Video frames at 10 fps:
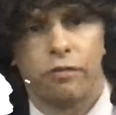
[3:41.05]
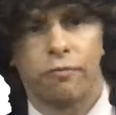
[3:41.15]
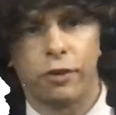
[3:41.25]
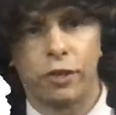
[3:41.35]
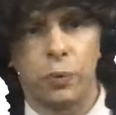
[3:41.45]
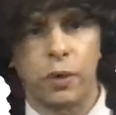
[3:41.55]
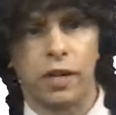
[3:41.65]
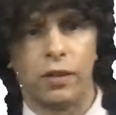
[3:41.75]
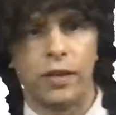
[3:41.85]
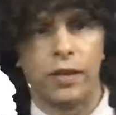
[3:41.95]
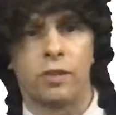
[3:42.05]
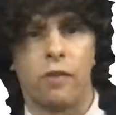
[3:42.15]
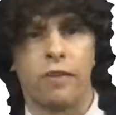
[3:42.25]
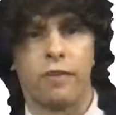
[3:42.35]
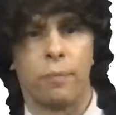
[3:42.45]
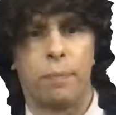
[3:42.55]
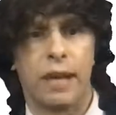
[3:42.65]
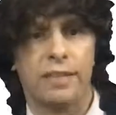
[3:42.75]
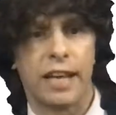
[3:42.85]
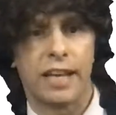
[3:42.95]
first, we're going to look at solving for
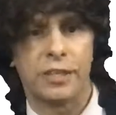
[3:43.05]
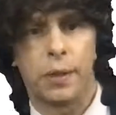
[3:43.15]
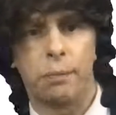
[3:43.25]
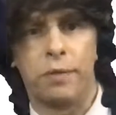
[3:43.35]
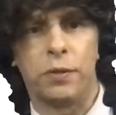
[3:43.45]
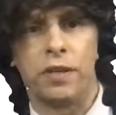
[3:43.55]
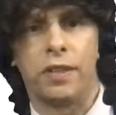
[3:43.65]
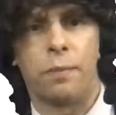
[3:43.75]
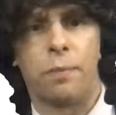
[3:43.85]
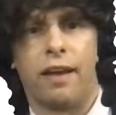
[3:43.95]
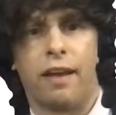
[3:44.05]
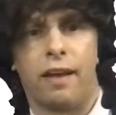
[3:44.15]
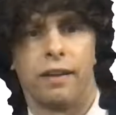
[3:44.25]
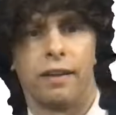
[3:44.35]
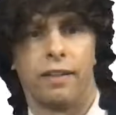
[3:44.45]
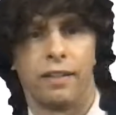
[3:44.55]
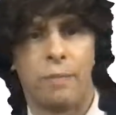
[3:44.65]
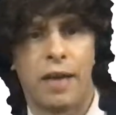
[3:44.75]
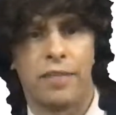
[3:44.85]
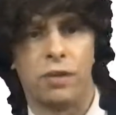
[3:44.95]
Bayes-Nash equilibrium using the
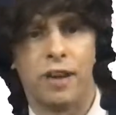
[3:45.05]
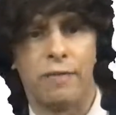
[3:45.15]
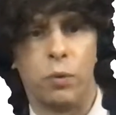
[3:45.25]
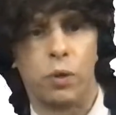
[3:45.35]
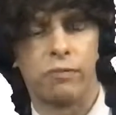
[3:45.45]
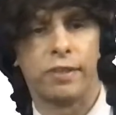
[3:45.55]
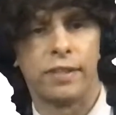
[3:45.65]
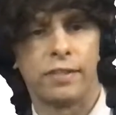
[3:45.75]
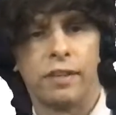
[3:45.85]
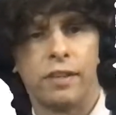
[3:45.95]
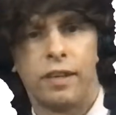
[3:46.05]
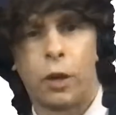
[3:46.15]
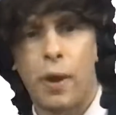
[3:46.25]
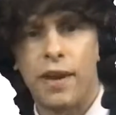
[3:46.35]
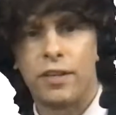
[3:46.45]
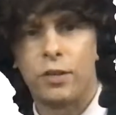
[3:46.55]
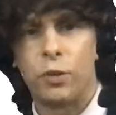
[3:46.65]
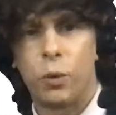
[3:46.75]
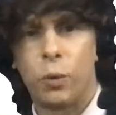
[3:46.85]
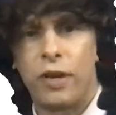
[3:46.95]
method of revenue equivalence, equating two
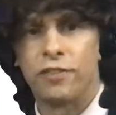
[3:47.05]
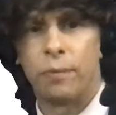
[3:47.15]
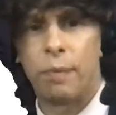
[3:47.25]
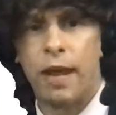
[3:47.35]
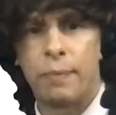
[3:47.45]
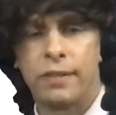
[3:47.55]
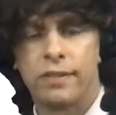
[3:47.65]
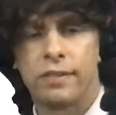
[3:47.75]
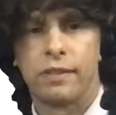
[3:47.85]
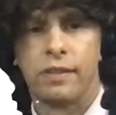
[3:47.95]
equations for payments.